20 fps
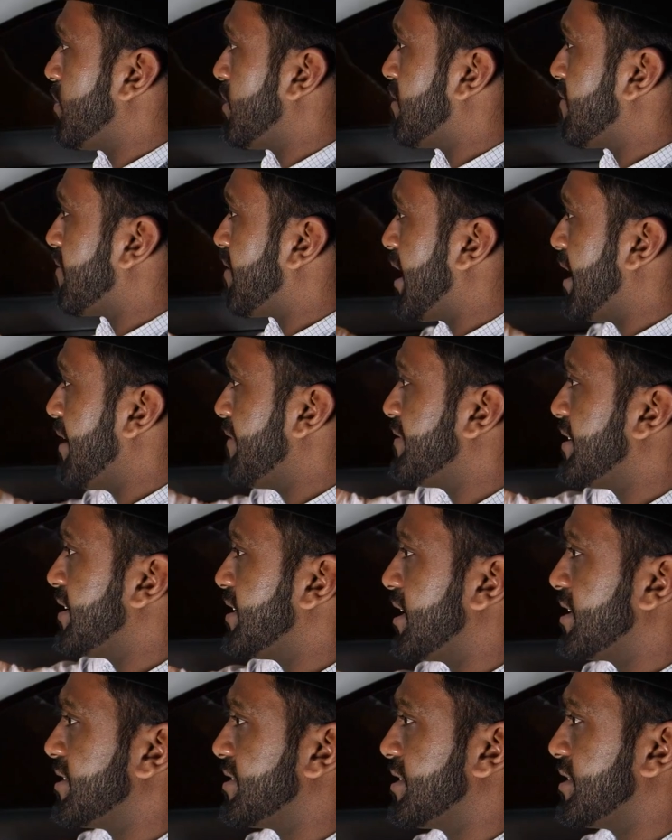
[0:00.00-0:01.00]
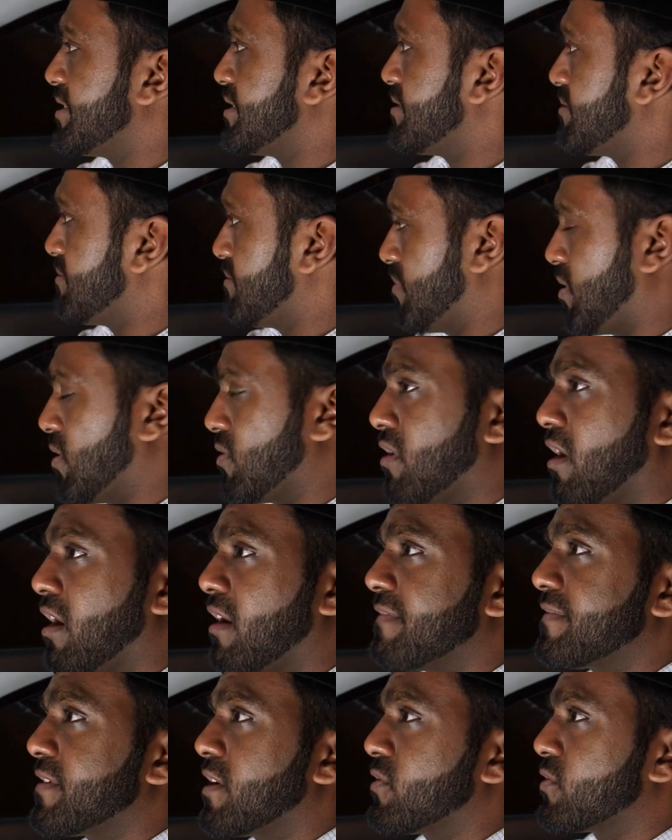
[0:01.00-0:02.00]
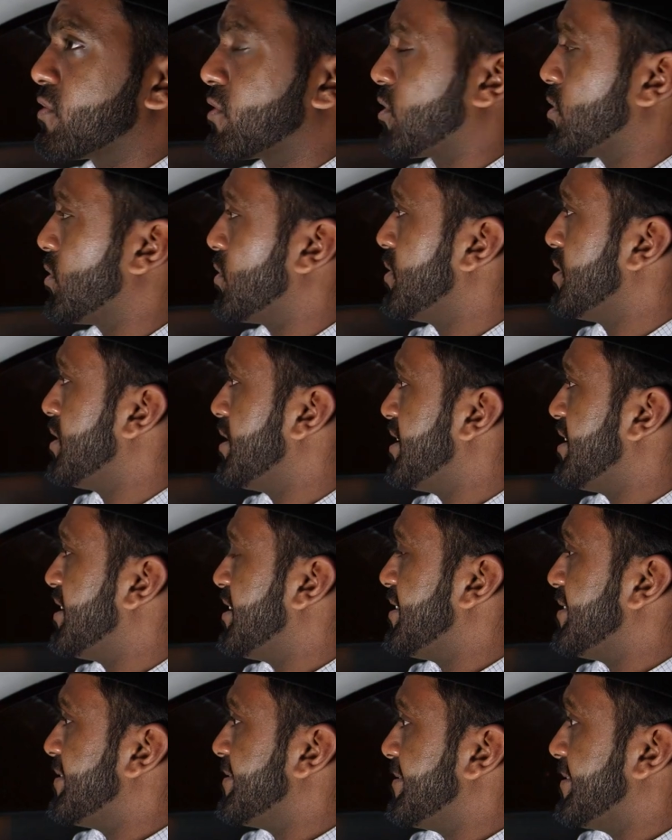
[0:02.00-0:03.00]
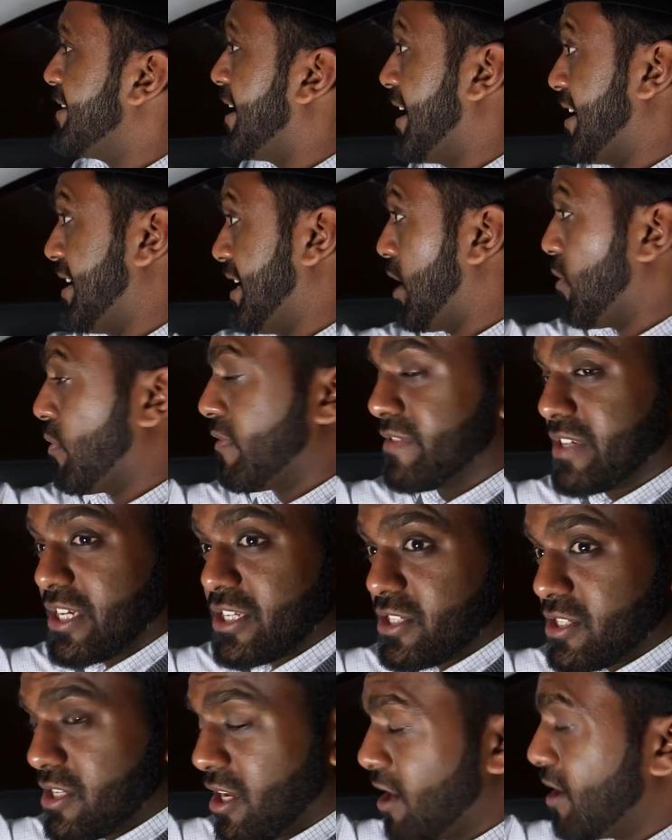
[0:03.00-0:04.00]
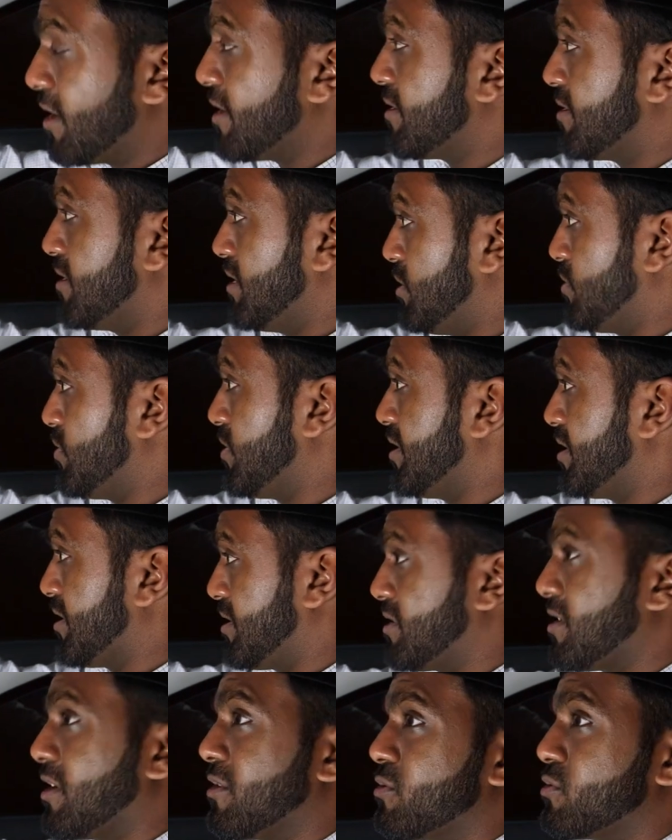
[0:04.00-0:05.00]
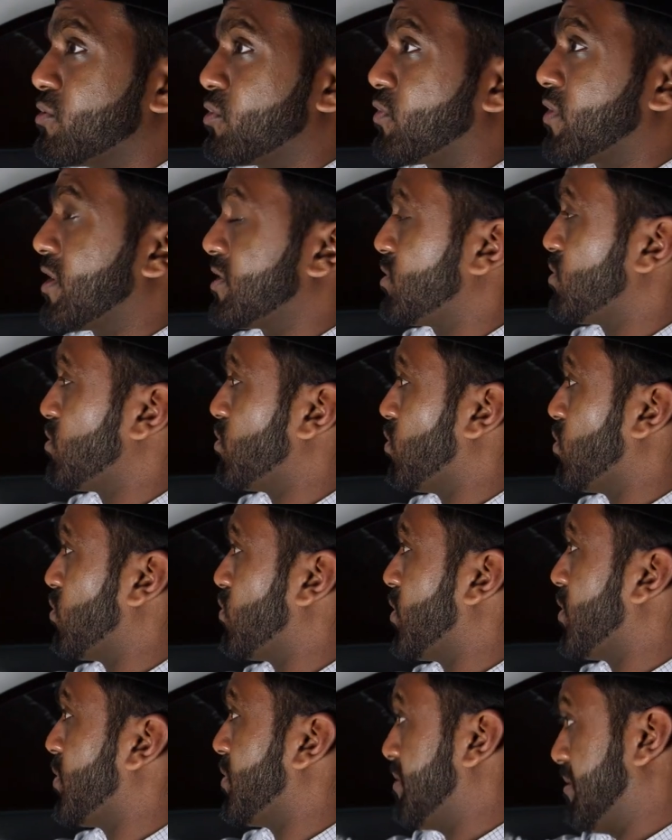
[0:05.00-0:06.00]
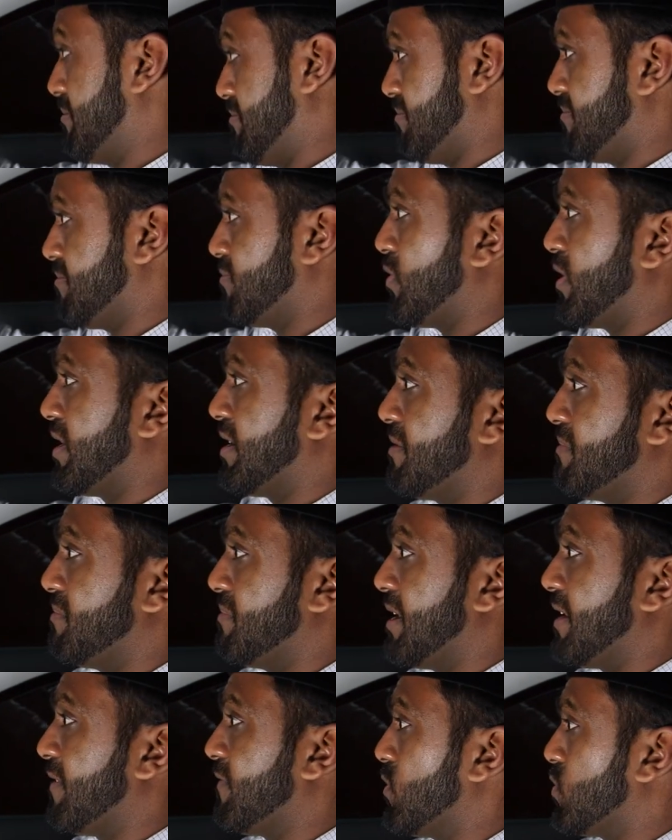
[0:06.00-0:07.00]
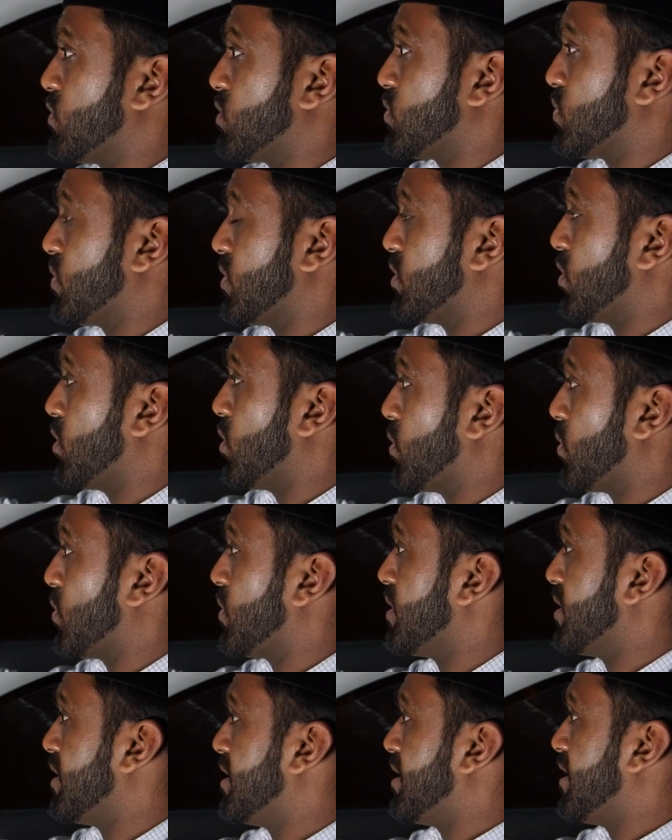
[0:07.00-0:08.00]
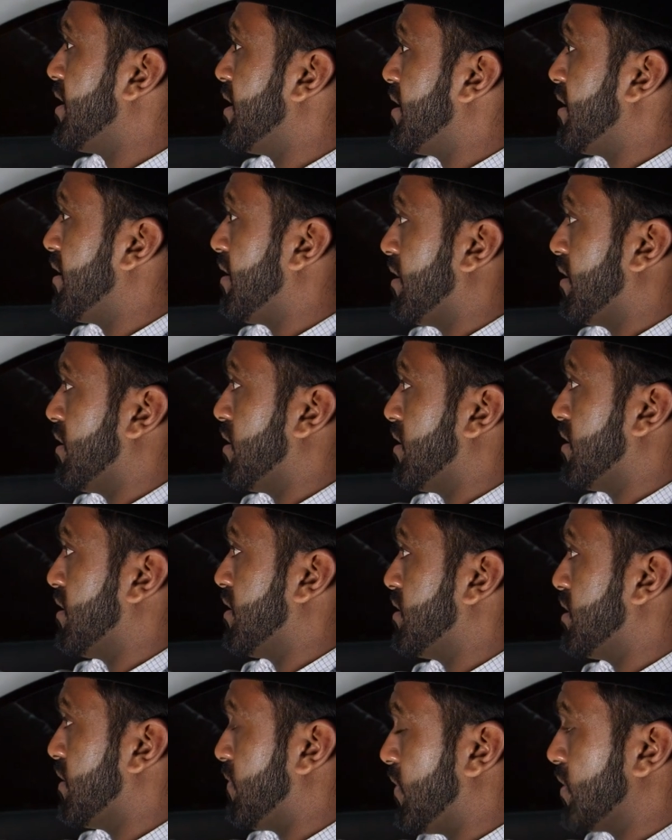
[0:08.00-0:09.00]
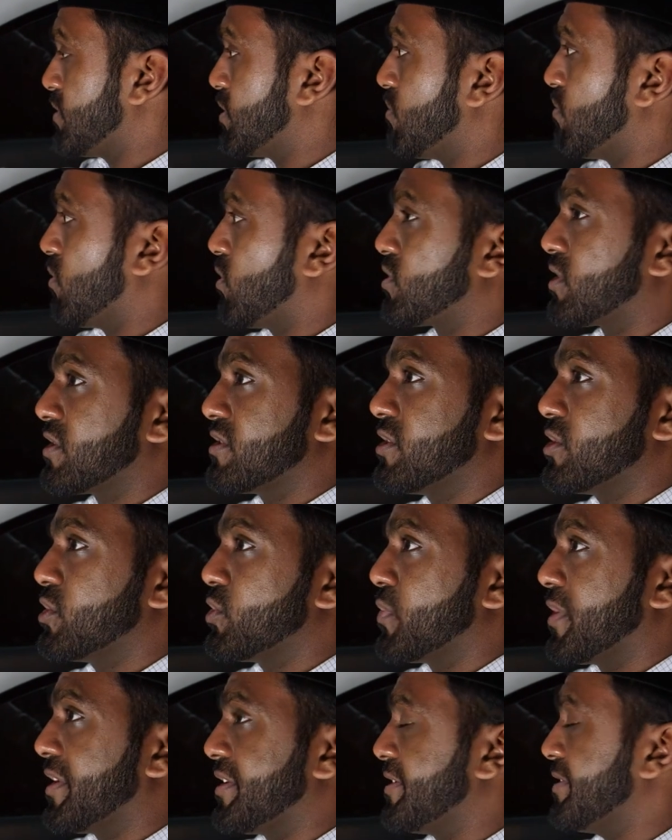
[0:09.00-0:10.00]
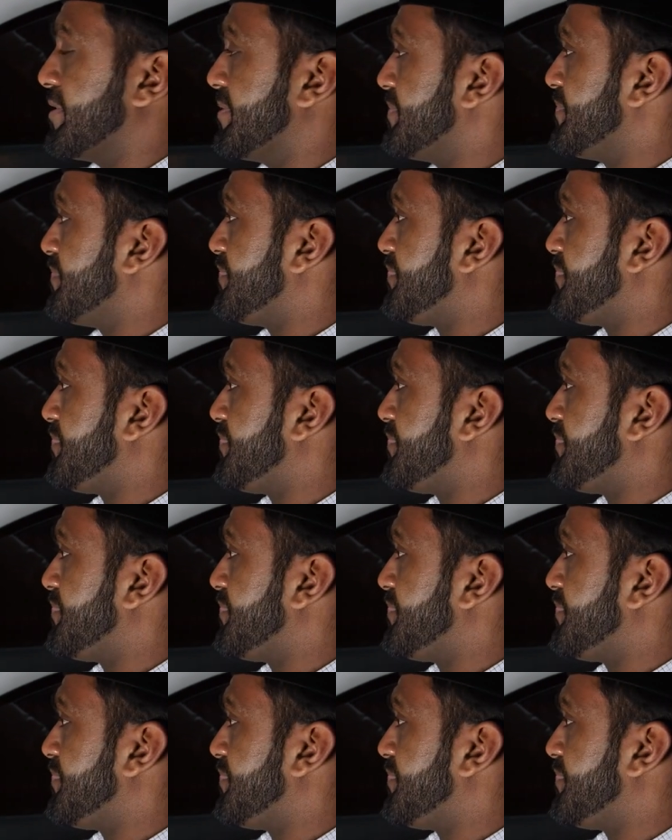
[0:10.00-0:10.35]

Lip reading: we arrived in London about half an hour ago. And now we've just turned onto Greston Hall Road, where many viewers will know the Fazl Mosque is situated.